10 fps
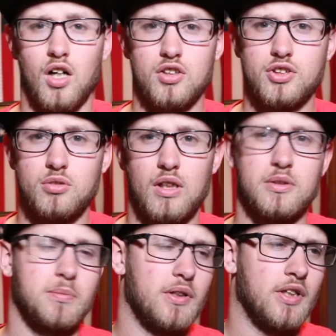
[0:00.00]
Also, I
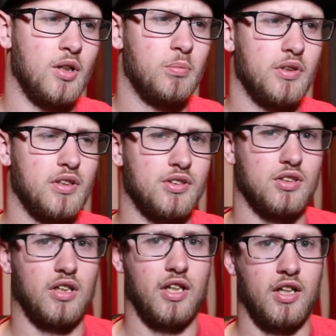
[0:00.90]
was about ready to open this,
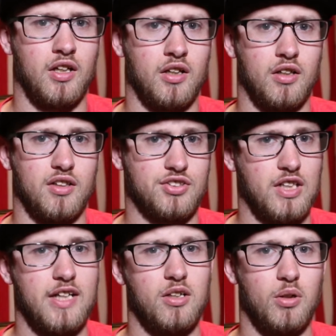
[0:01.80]
and a
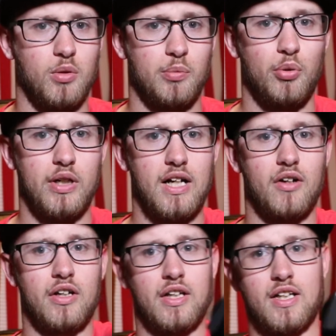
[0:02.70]
side note I want to point out
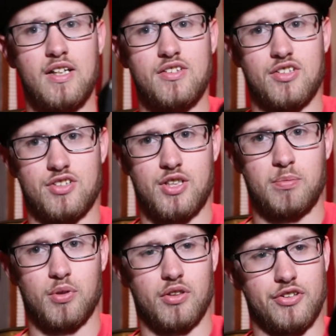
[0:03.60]
is a
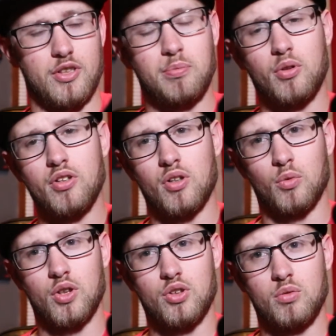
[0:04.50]
zipper. The zipper on the
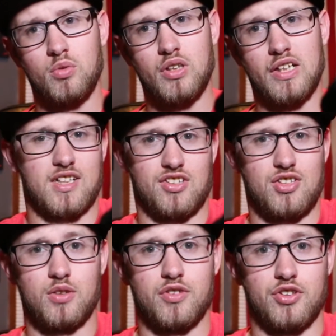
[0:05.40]
original one, like a
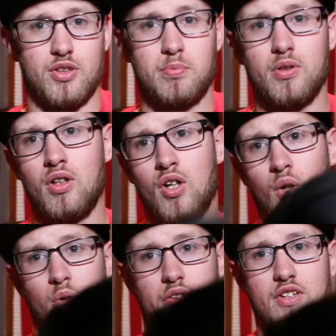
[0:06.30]
silver zipper,
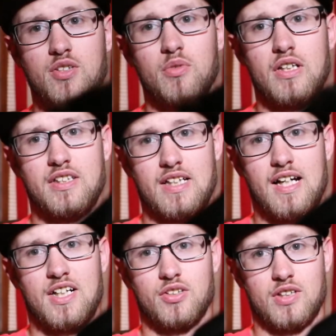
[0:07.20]
where this one is
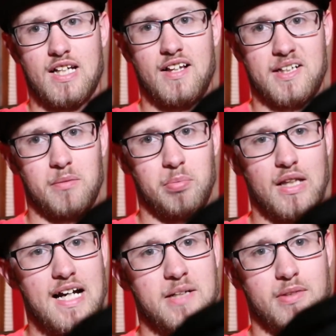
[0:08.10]
actually got like a
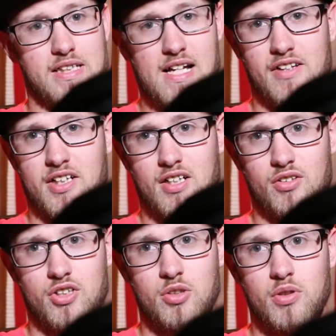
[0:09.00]
black metallic
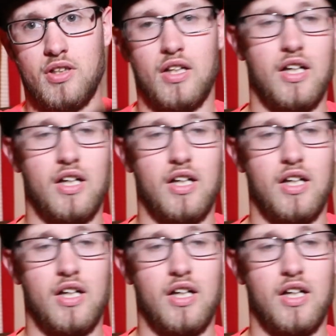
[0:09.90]
color to it,